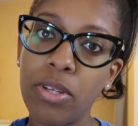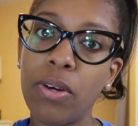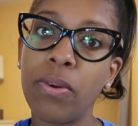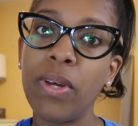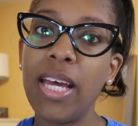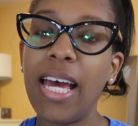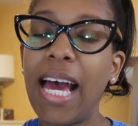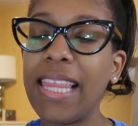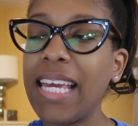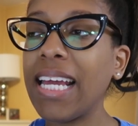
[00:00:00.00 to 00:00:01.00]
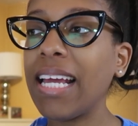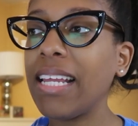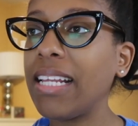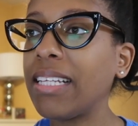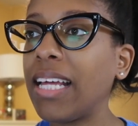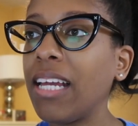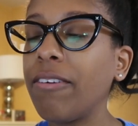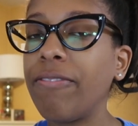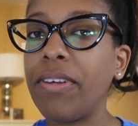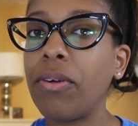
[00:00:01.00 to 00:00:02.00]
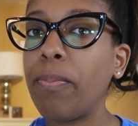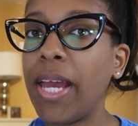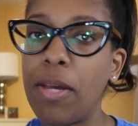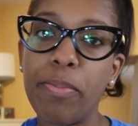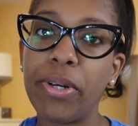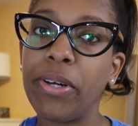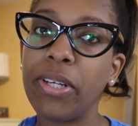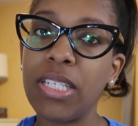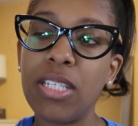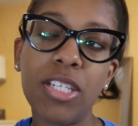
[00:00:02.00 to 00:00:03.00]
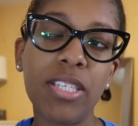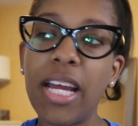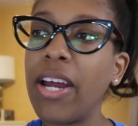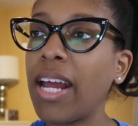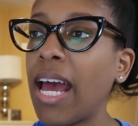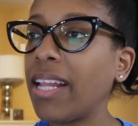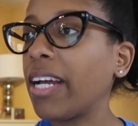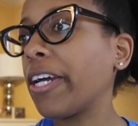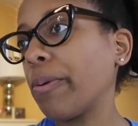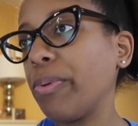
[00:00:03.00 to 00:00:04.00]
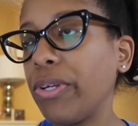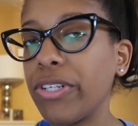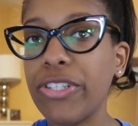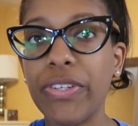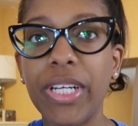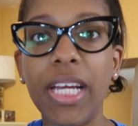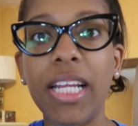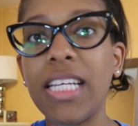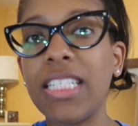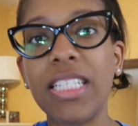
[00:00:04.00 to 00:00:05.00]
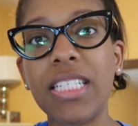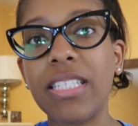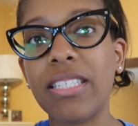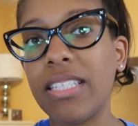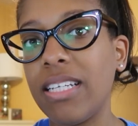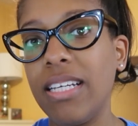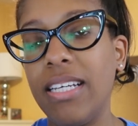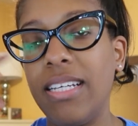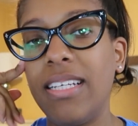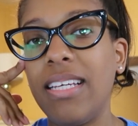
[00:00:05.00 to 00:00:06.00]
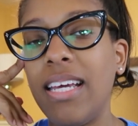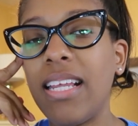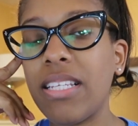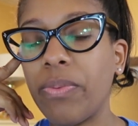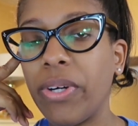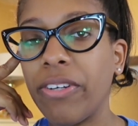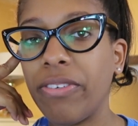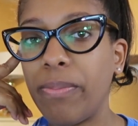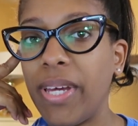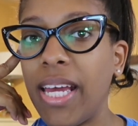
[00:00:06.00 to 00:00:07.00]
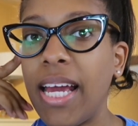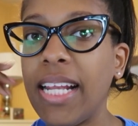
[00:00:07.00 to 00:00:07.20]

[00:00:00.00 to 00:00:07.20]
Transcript: So I think I need to like fill paper because just staring at like a computer screen is just it doesn't work for me.